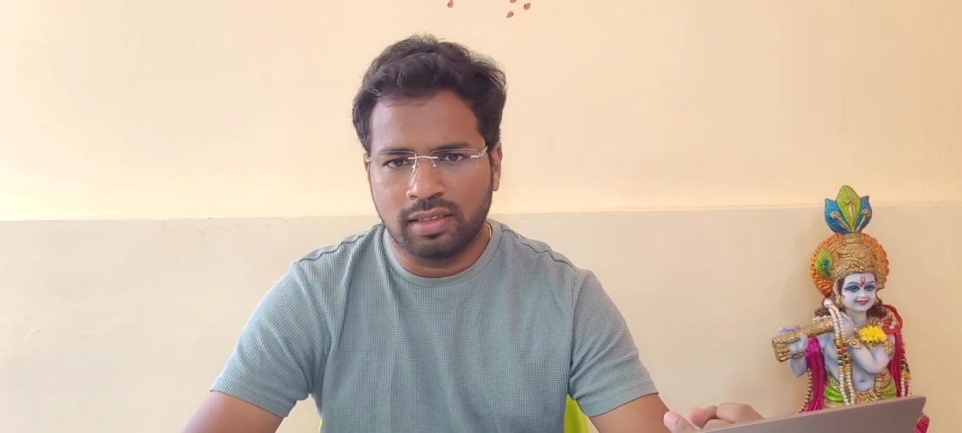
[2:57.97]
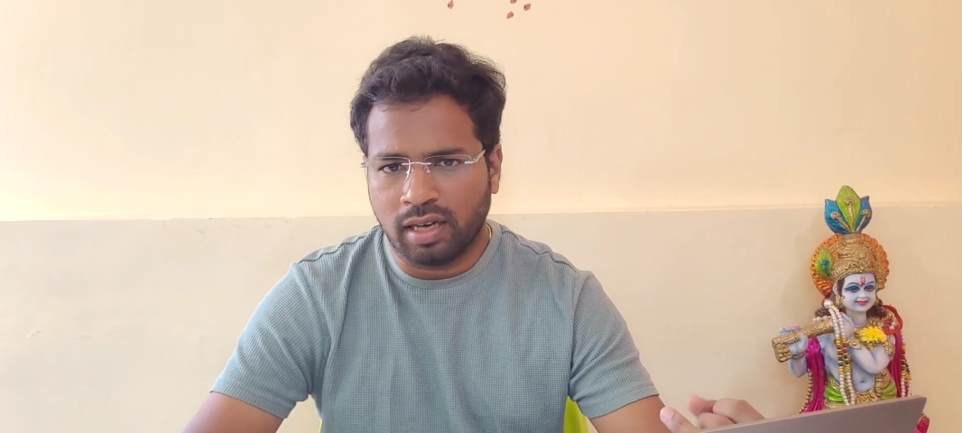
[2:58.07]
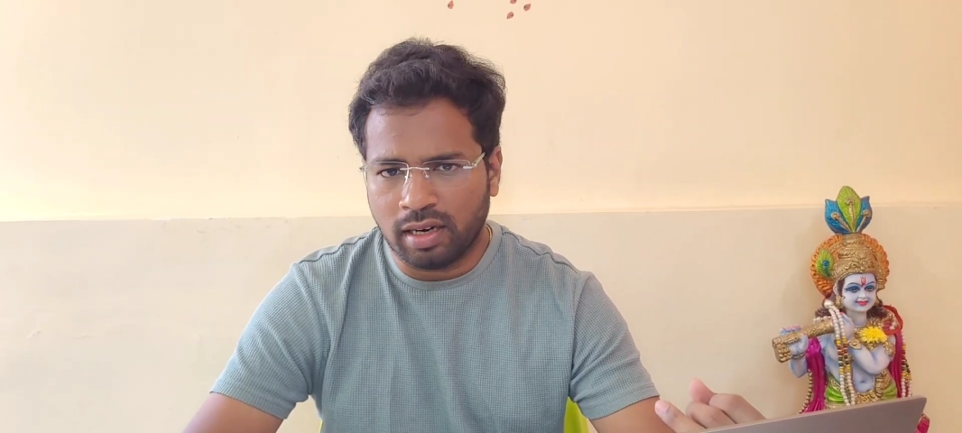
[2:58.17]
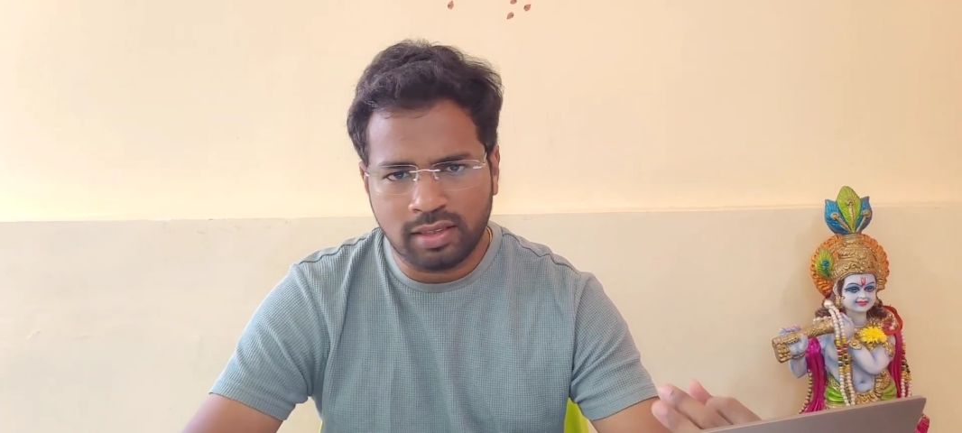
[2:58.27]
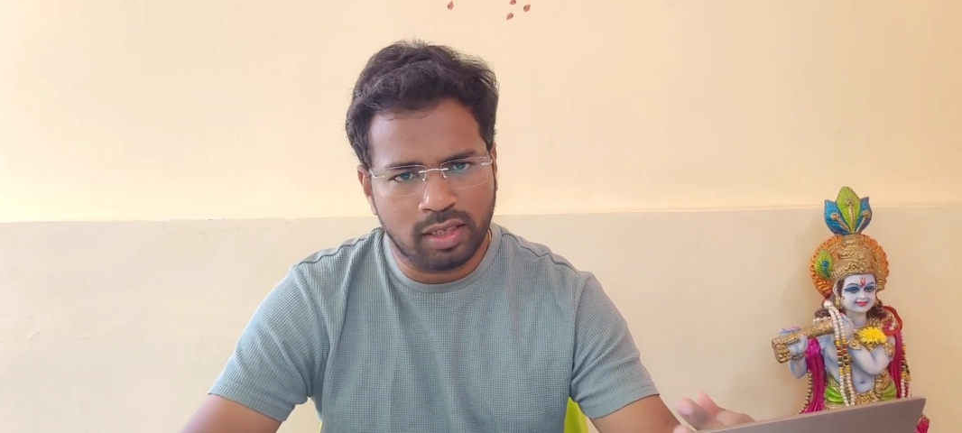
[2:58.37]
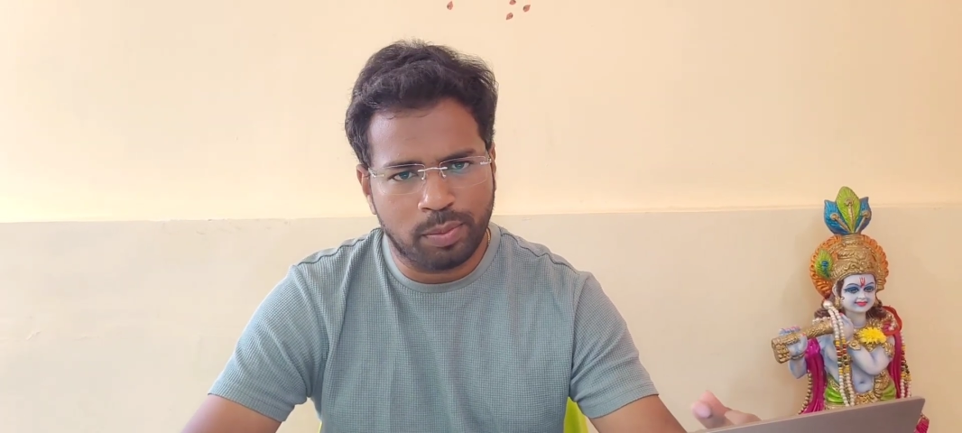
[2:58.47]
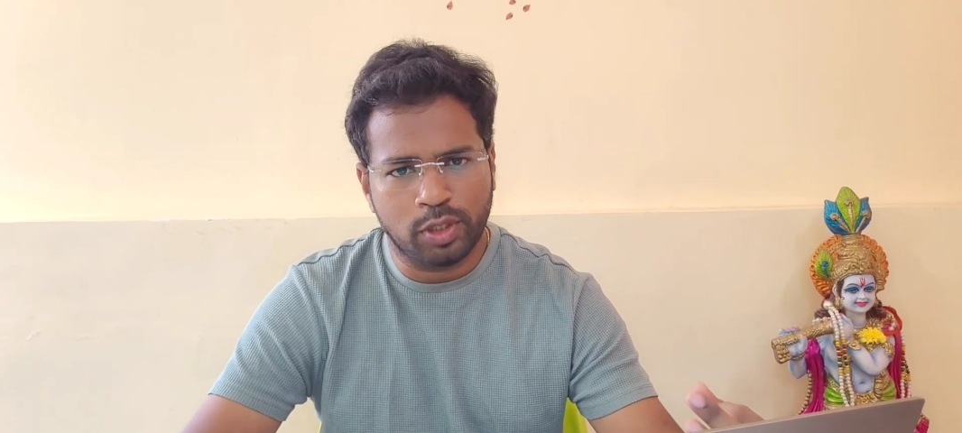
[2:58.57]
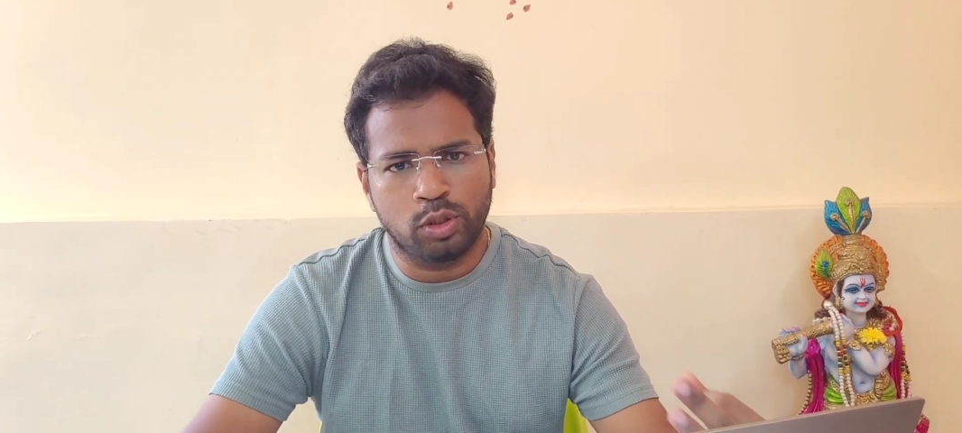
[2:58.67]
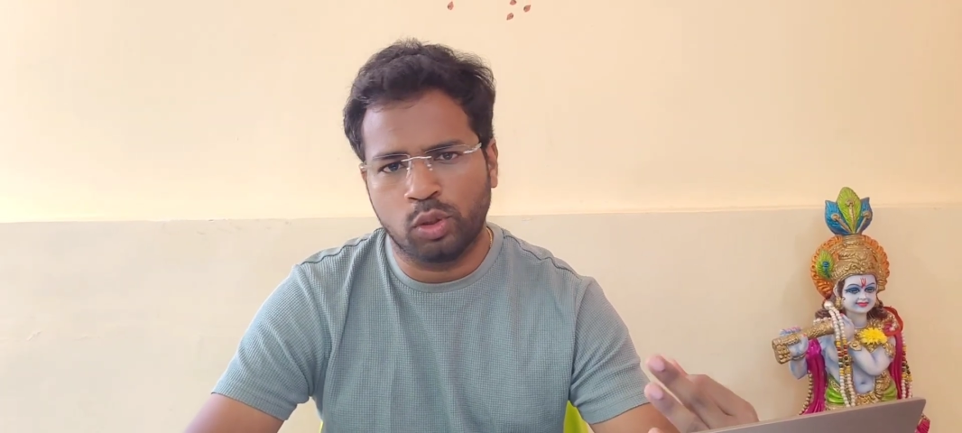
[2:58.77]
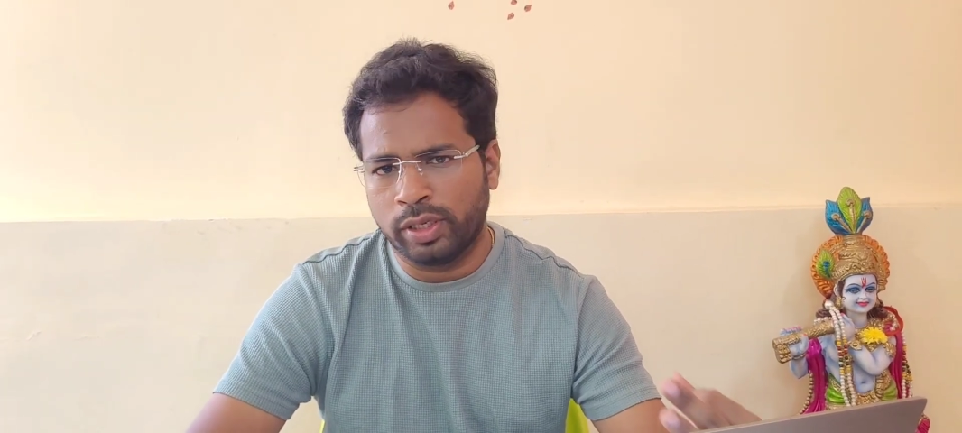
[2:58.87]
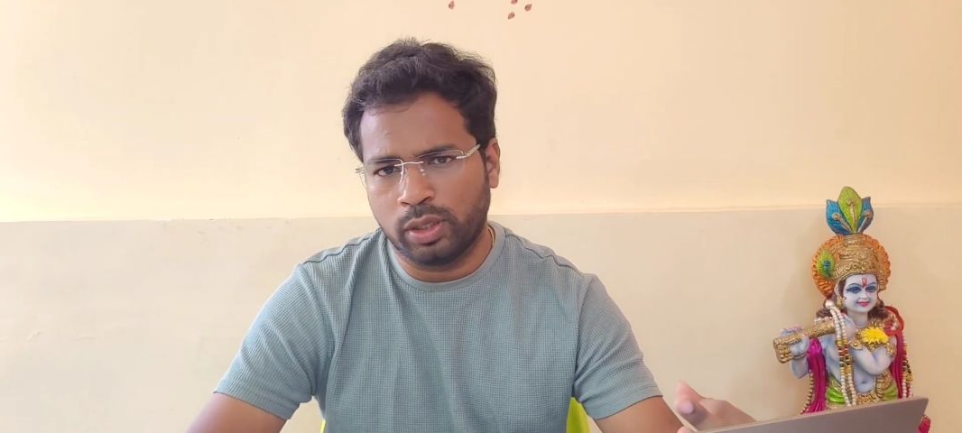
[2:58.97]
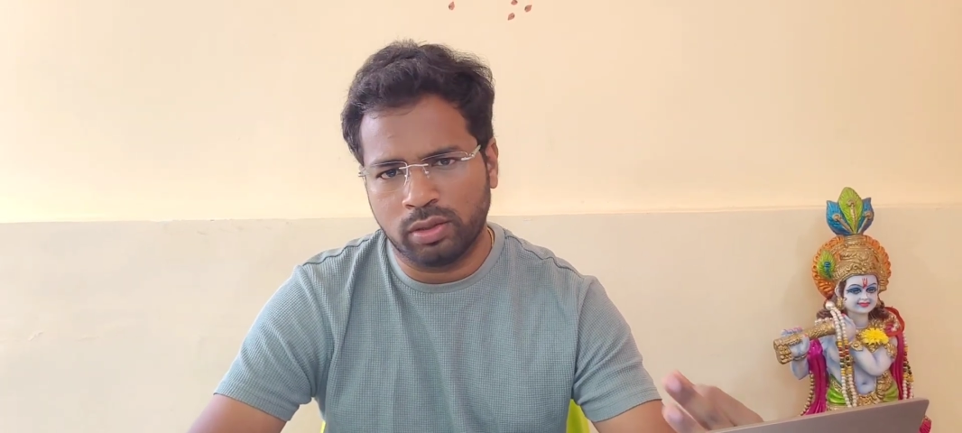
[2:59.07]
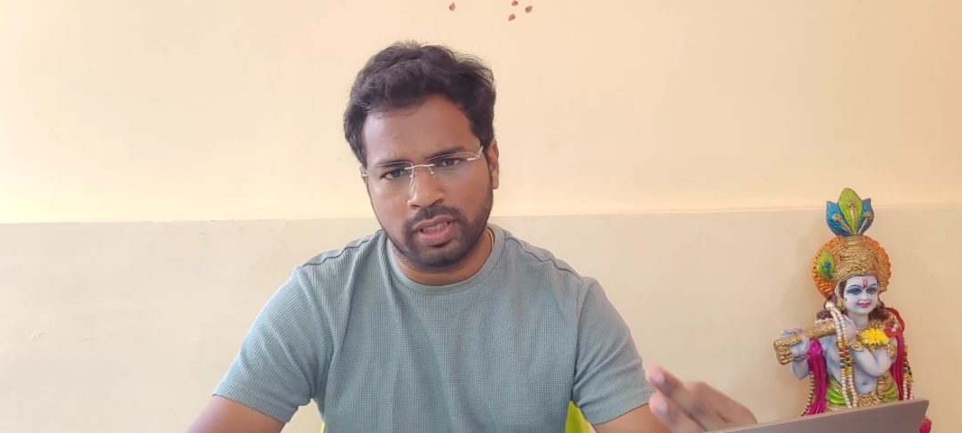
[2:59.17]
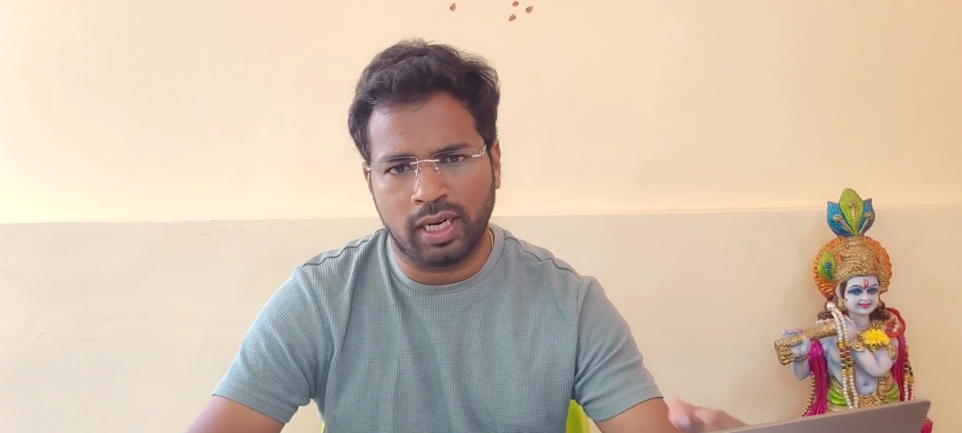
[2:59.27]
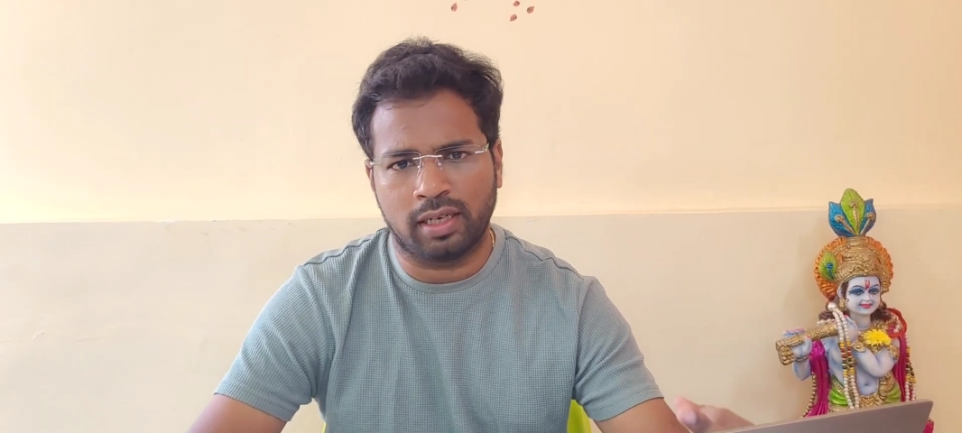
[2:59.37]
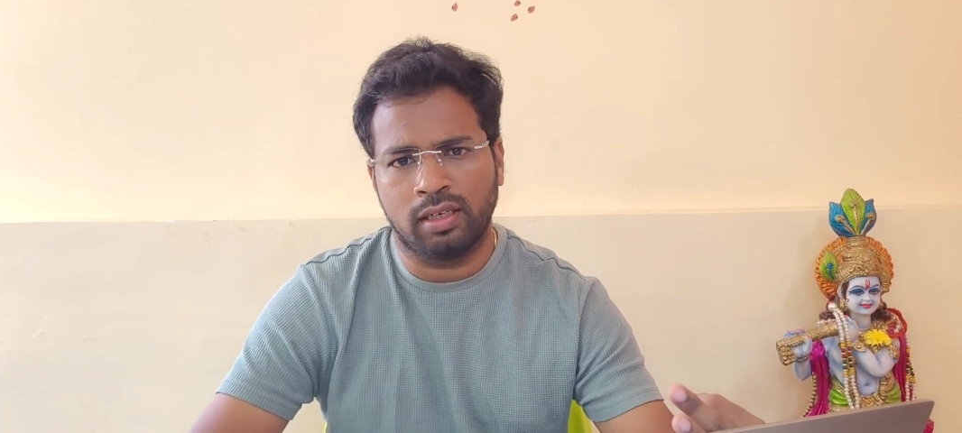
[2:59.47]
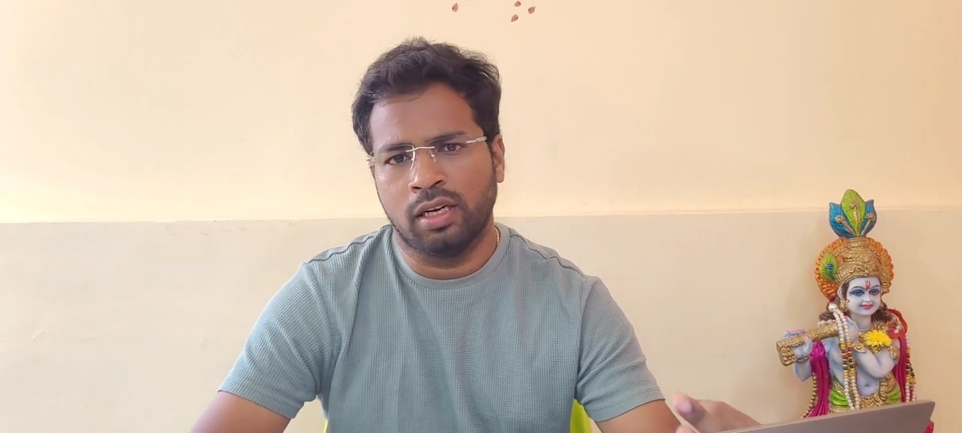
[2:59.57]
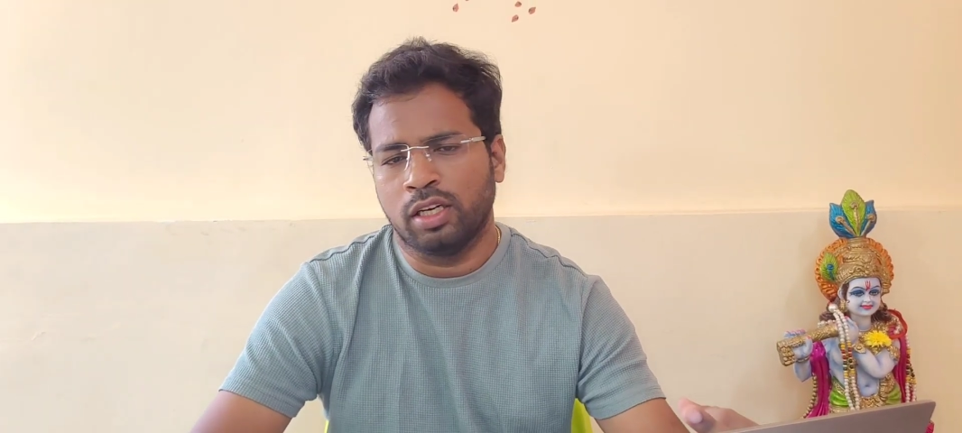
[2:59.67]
Third step is you need to select